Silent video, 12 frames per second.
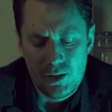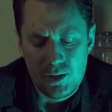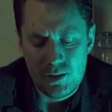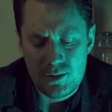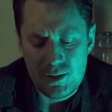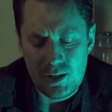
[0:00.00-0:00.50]

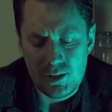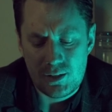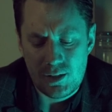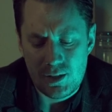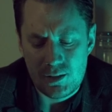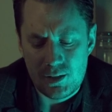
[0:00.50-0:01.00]
He said that
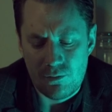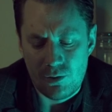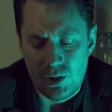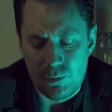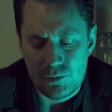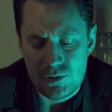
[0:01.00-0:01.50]
he had
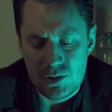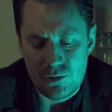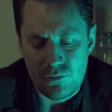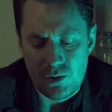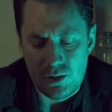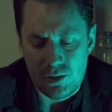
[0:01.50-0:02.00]
developed
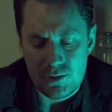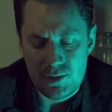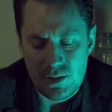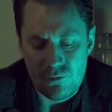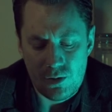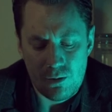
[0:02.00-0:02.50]

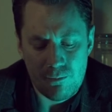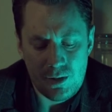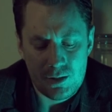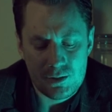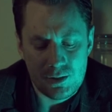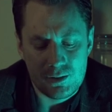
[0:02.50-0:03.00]
several
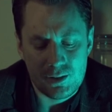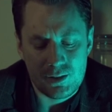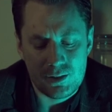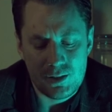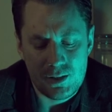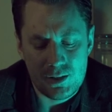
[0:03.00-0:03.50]
mental
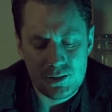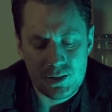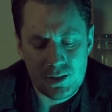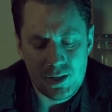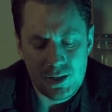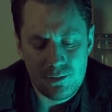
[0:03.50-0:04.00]
techniques
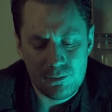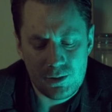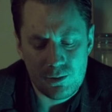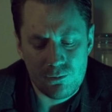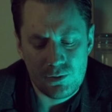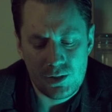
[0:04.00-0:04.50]
that helped
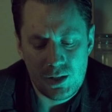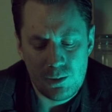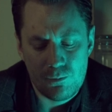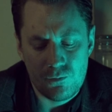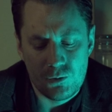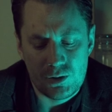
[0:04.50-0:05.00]
him
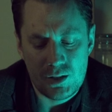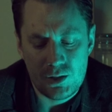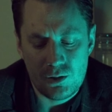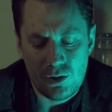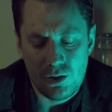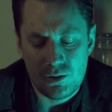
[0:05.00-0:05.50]
keep what he
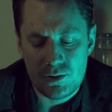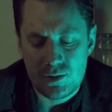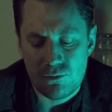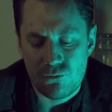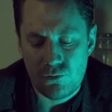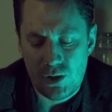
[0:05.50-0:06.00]
called his
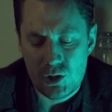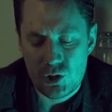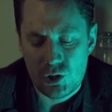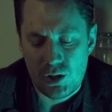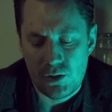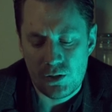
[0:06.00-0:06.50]

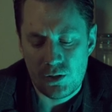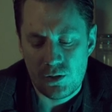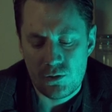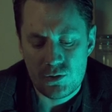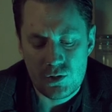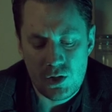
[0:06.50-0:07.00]
infection under
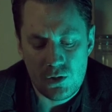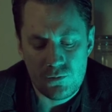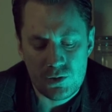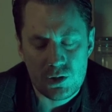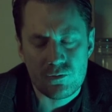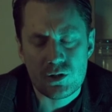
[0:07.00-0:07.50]
the
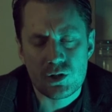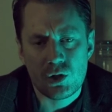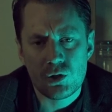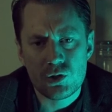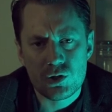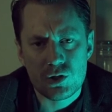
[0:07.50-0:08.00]
surface of his
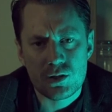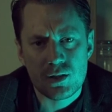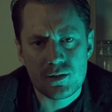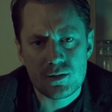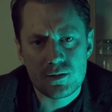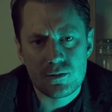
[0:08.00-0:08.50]

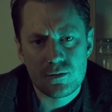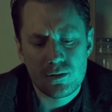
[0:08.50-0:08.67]
consciousness.